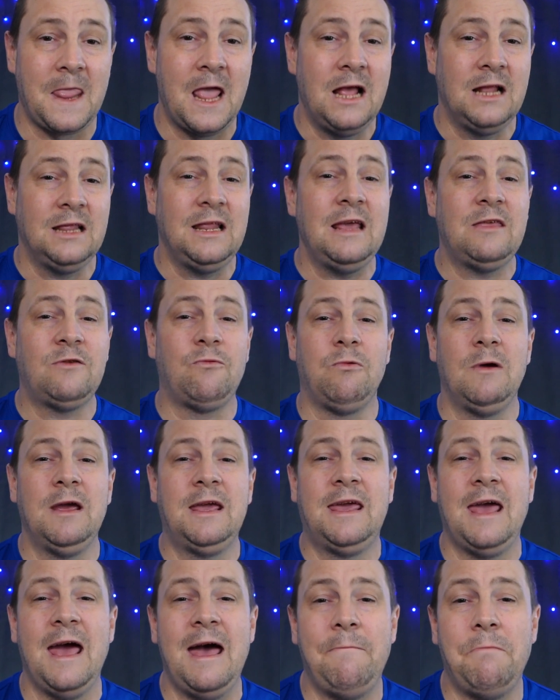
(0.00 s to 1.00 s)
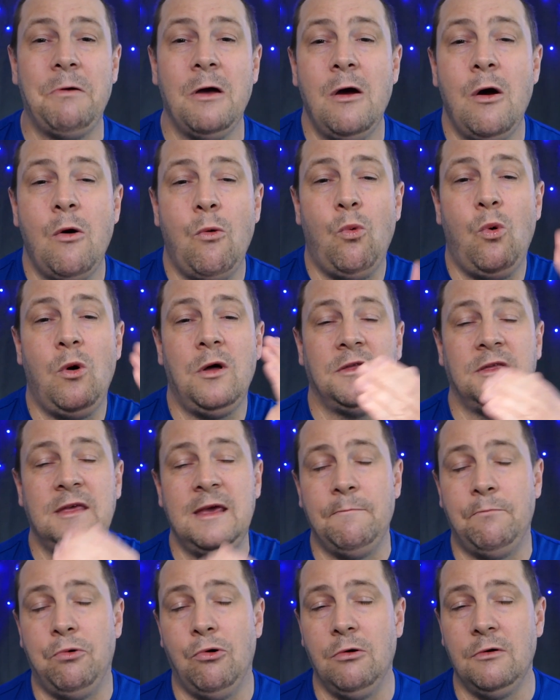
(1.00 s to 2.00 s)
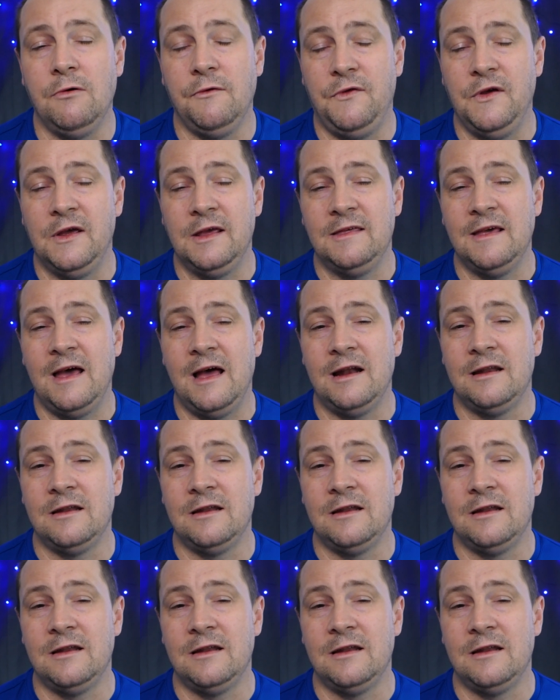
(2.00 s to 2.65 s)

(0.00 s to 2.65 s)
Let's recap what the important things are